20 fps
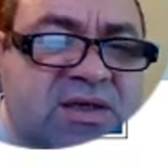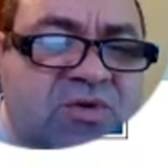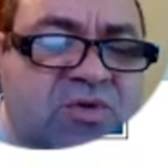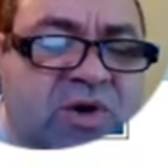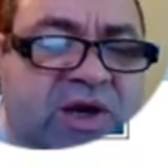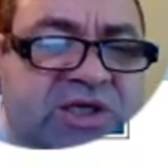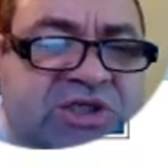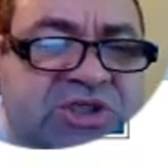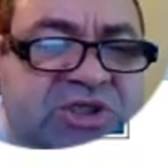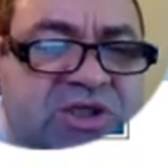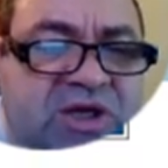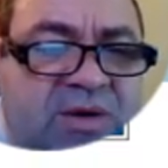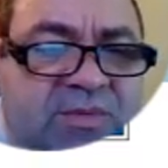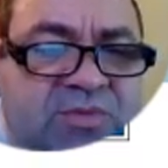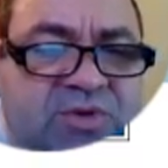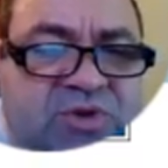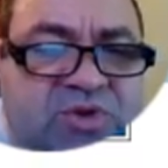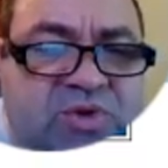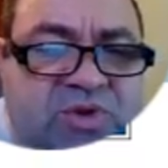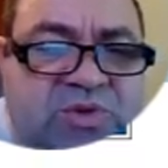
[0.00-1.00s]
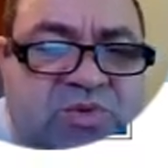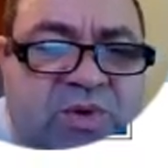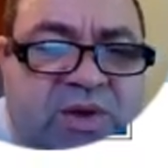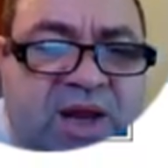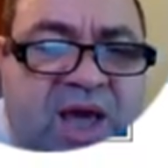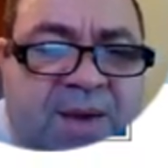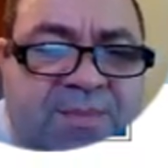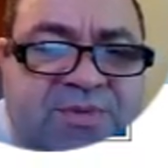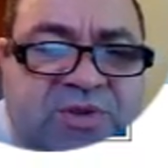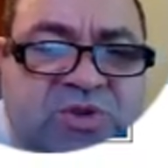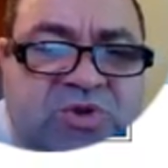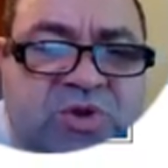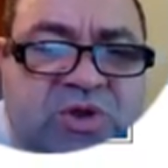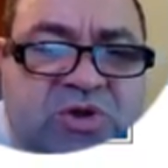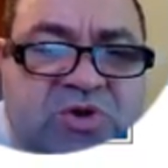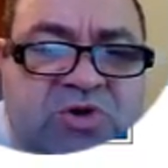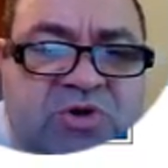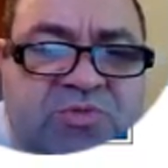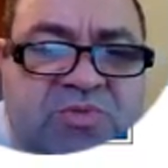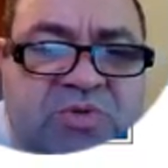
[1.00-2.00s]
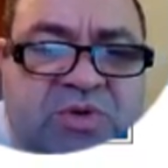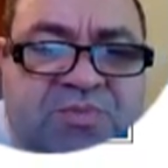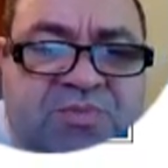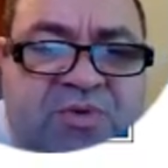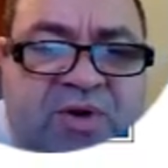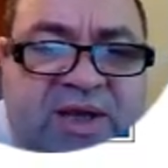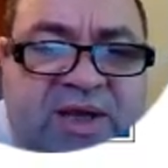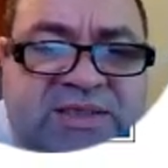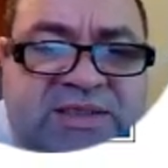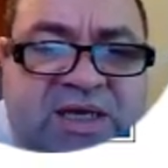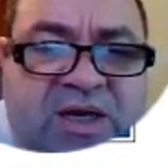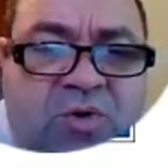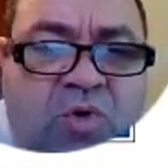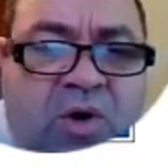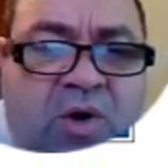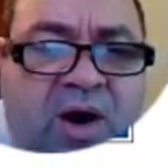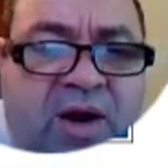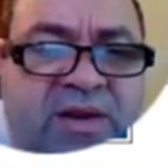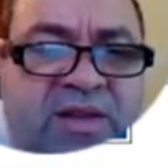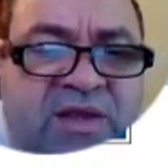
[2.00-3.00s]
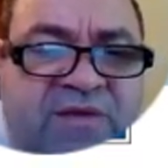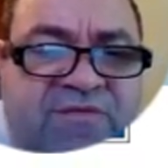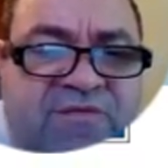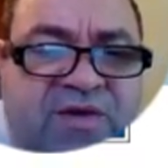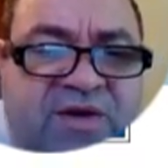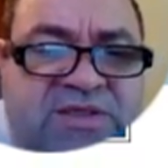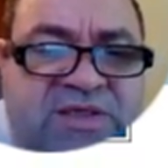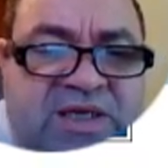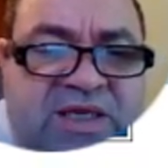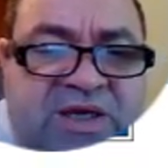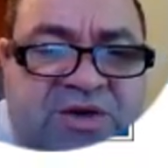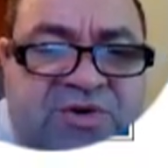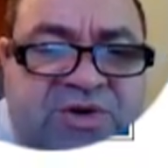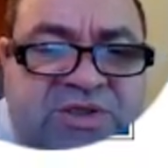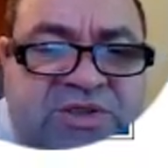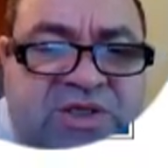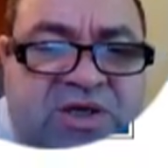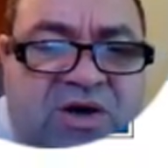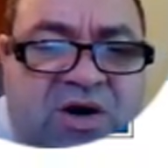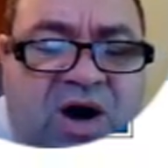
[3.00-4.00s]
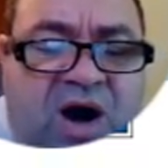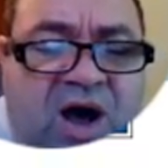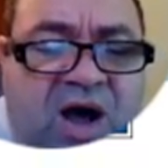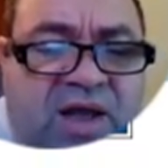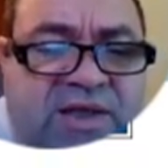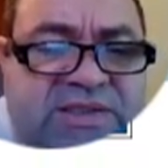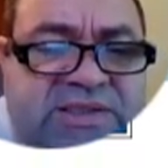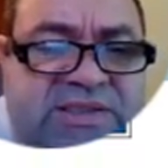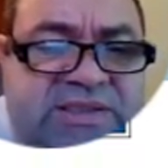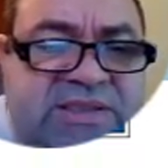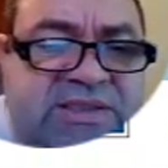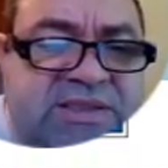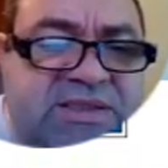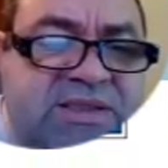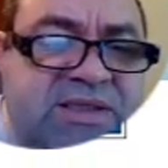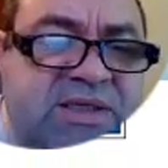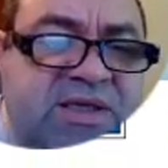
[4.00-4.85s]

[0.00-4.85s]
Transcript: Question number 2 is what happens to equilibrium price and quantity if there is an increase in costs.